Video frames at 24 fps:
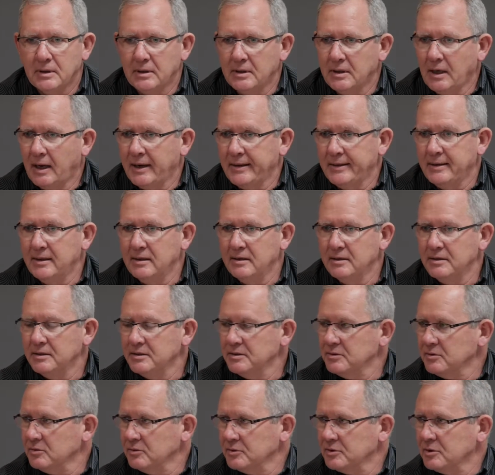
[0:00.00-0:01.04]

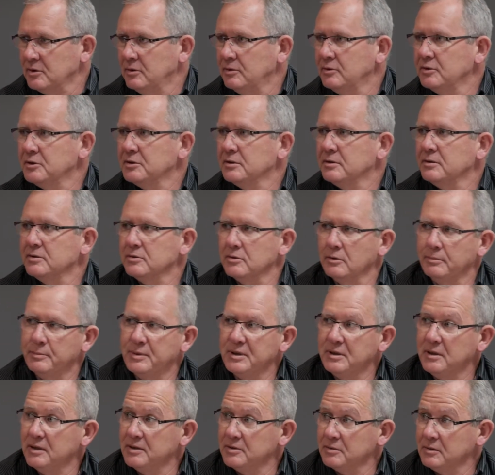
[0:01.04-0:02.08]
ideas or solutions or
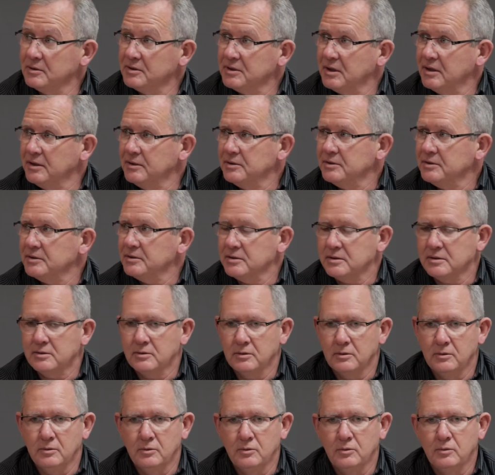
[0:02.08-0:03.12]
potential changes
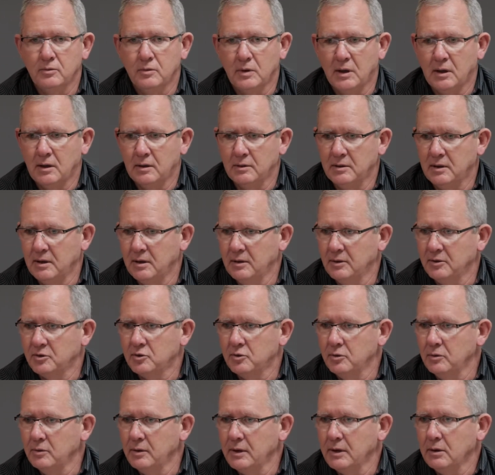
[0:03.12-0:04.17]
to either
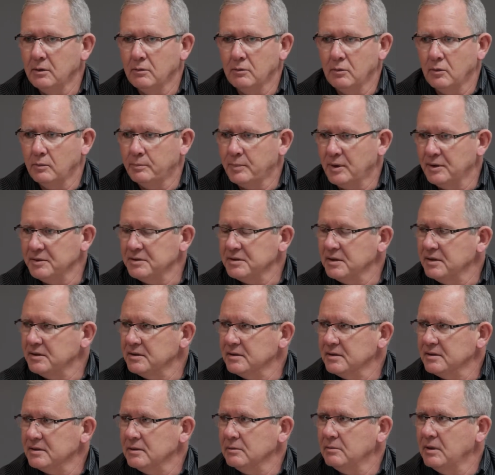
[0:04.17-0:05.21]
tooling or
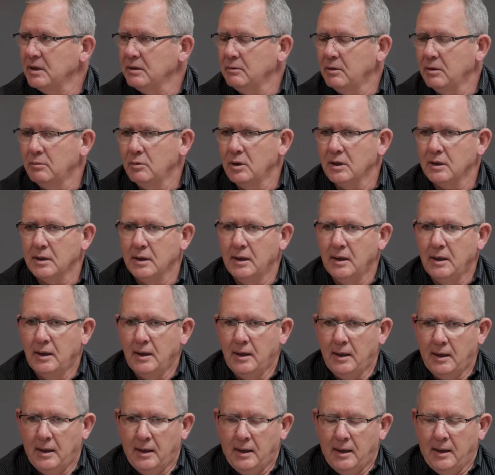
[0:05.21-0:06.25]
processes, the way we work,
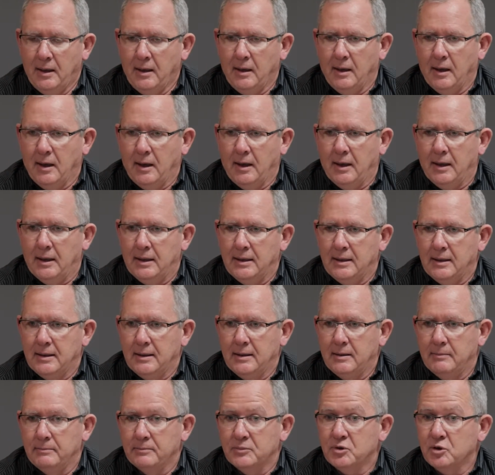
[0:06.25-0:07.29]

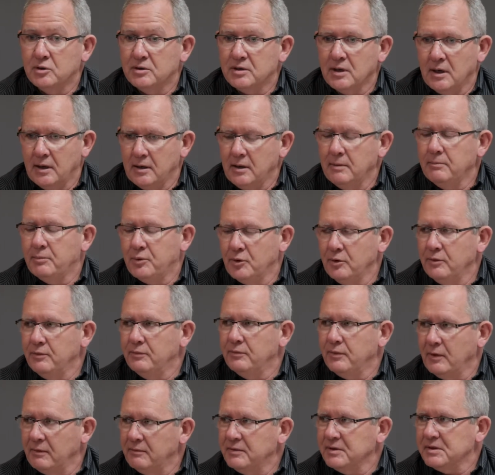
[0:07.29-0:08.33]
to try and
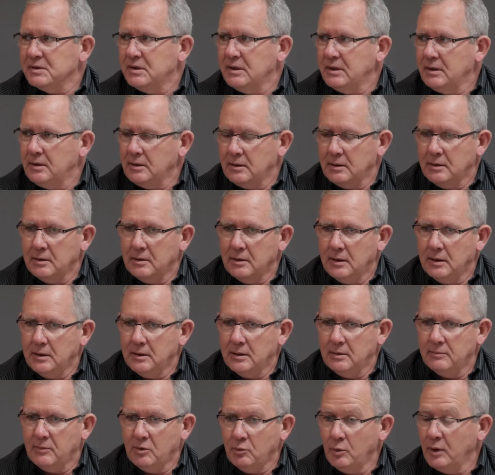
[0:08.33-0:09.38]
improve, obviously,
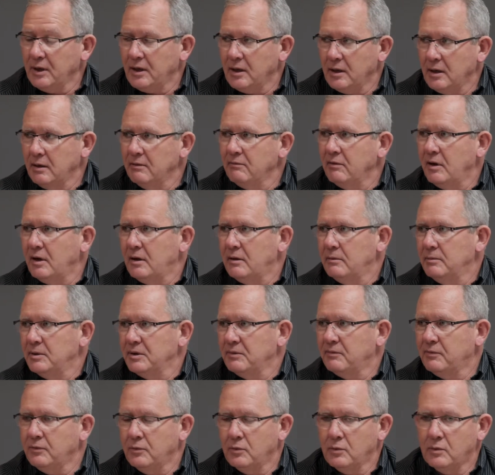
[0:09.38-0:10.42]
the working environment
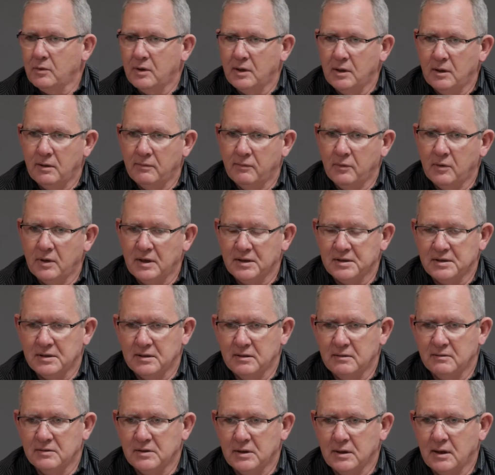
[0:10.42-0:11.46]
for
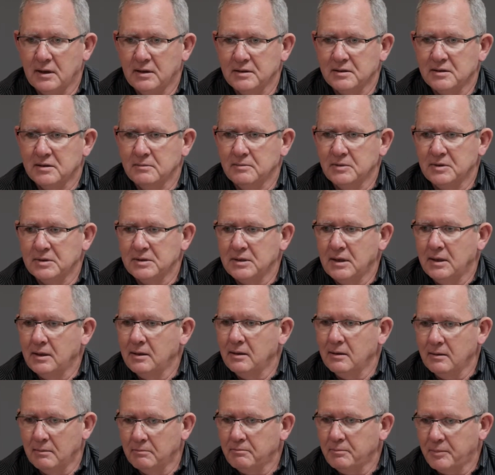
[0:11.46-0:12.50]
ourselves and customers.
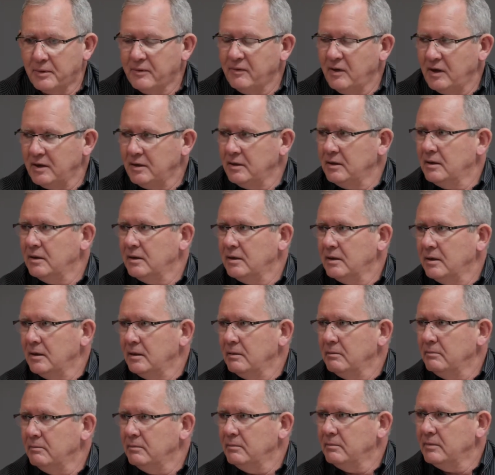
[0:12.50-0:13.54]
And provided that they
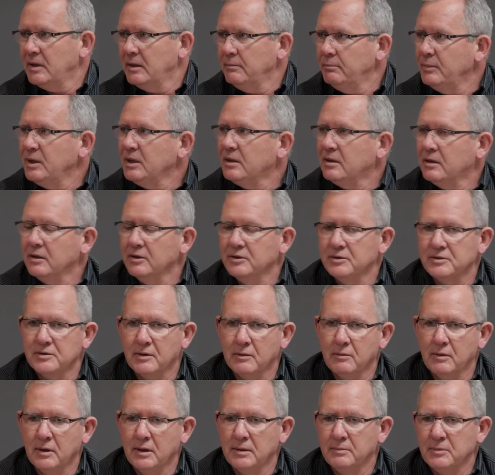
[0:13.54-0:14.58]
meet those
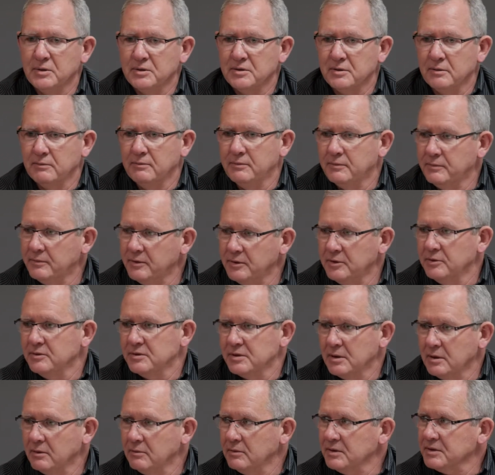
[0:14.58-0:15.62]
requirements of
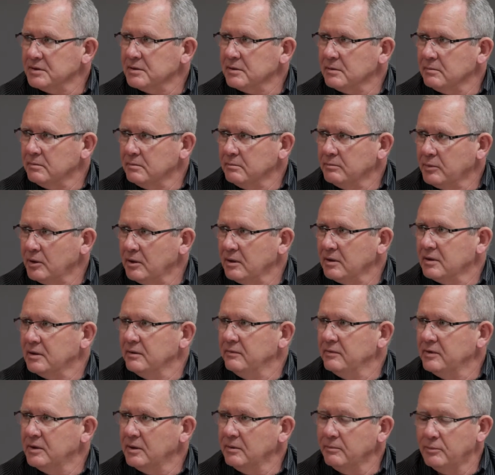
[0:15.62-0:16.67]
reducing risk,
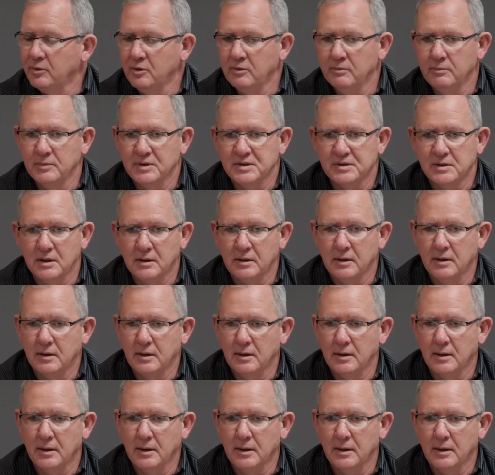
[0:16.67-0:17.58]
productivity improvements, and